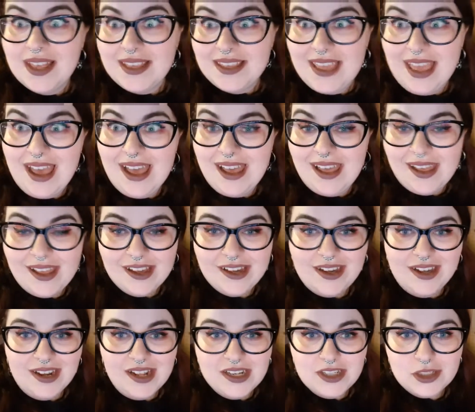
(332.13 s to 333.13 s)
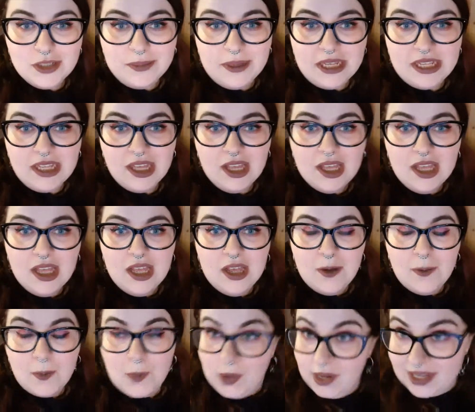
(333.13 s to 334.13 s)
yeah, gonna enjoy my
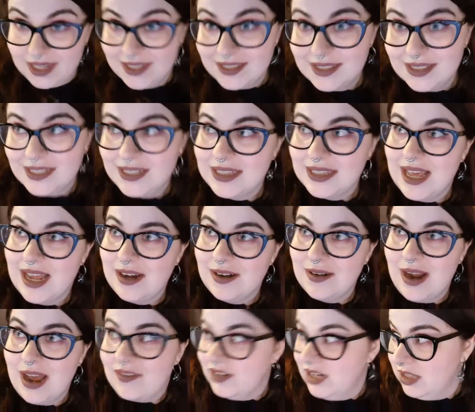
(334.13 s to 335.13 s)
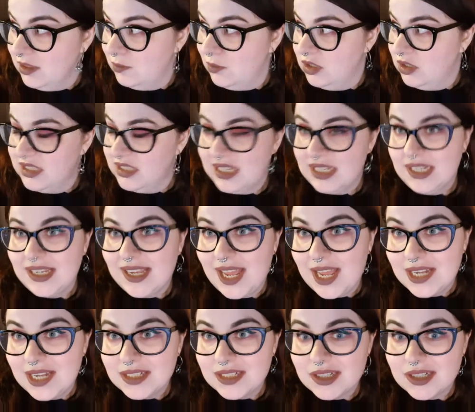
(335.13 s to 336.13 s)
wine, then have another wander,
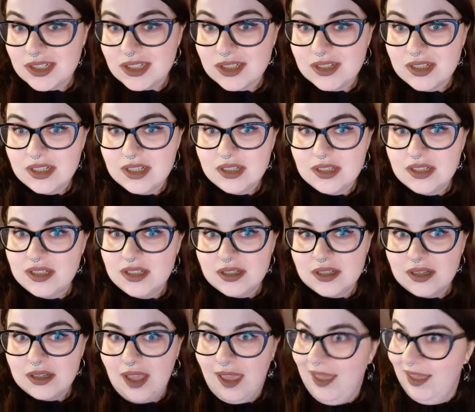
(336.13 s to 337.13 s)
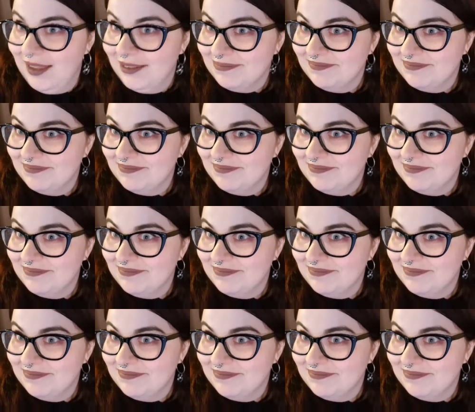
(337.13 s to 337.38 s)
and yeah.